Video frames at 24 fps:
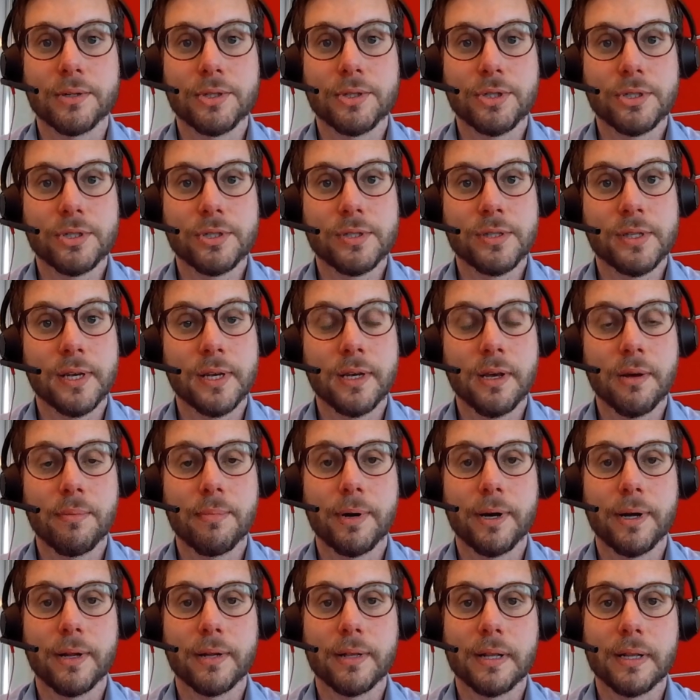Just think
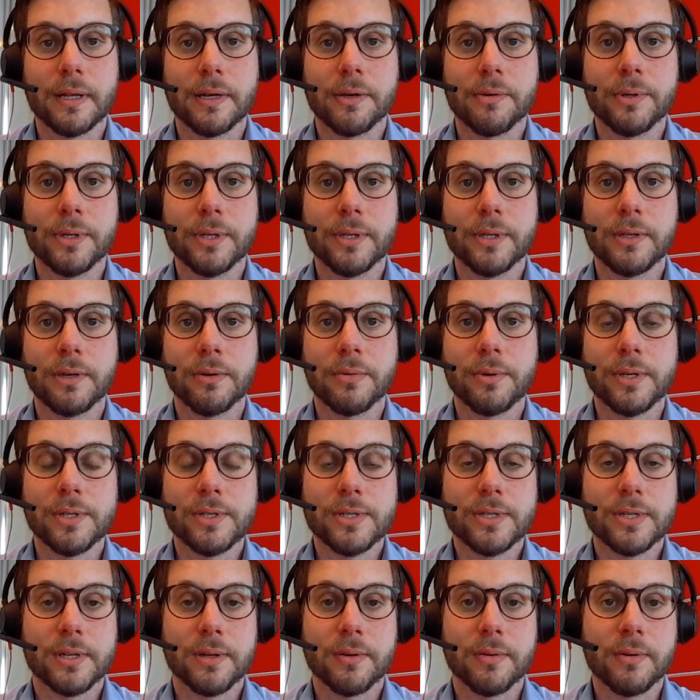about liquidity
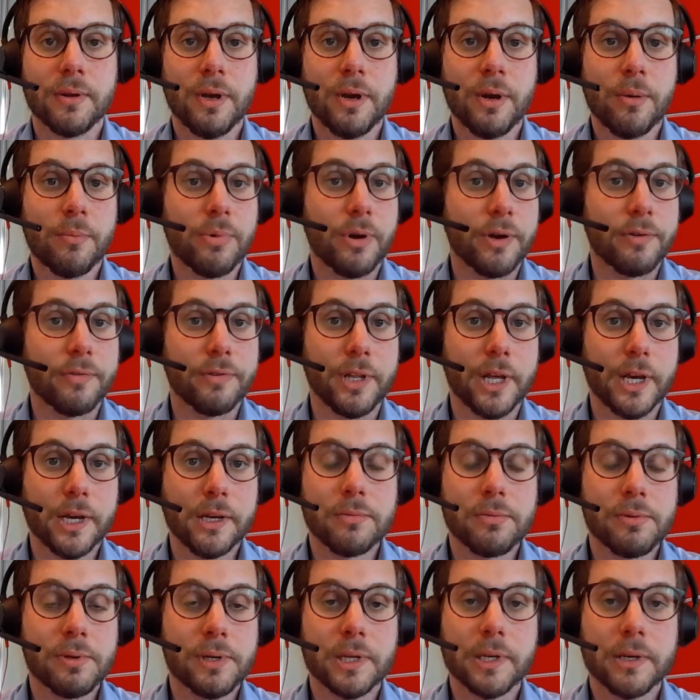risks in private
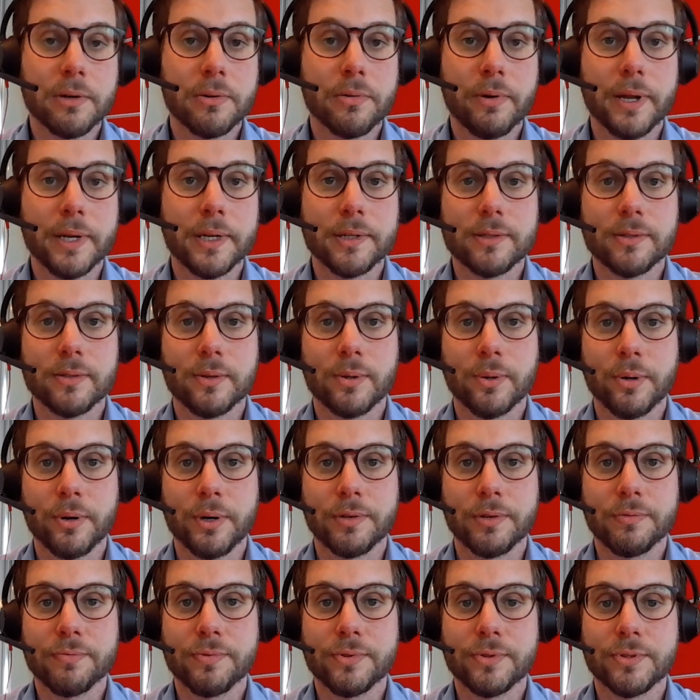equity, credit, or
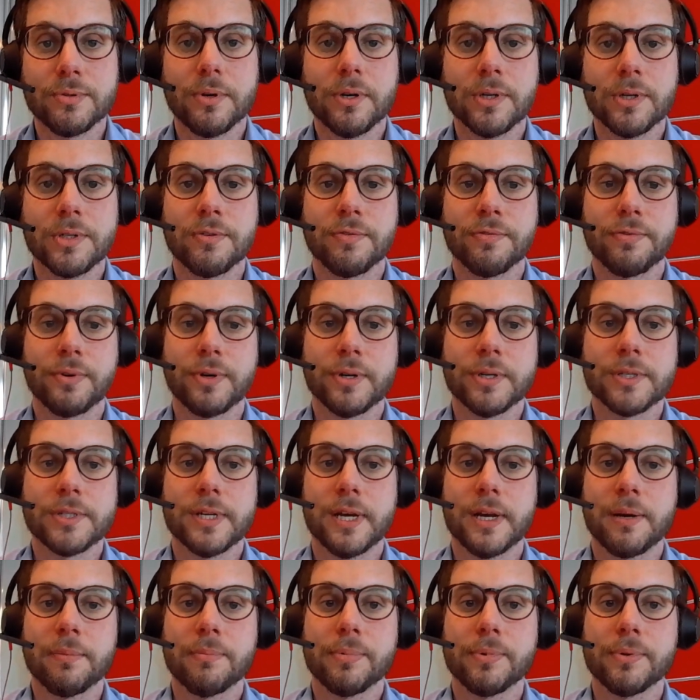infrastructure, for
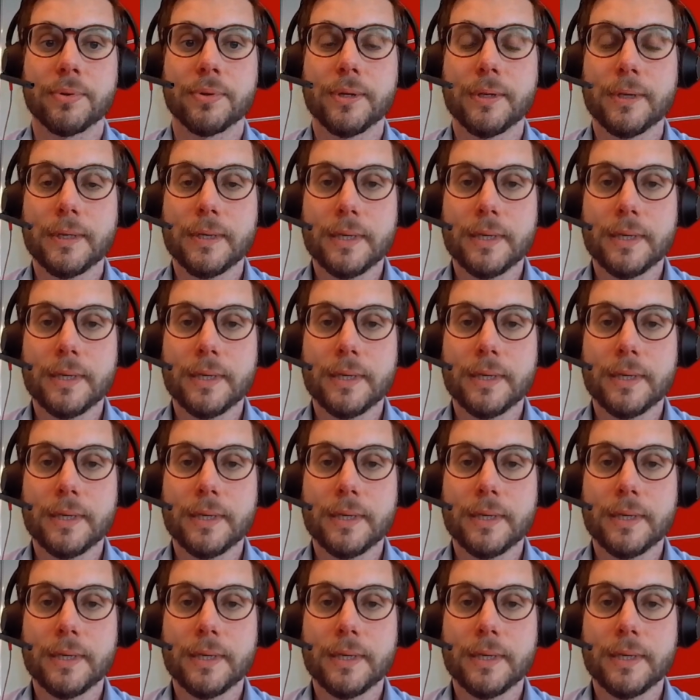example.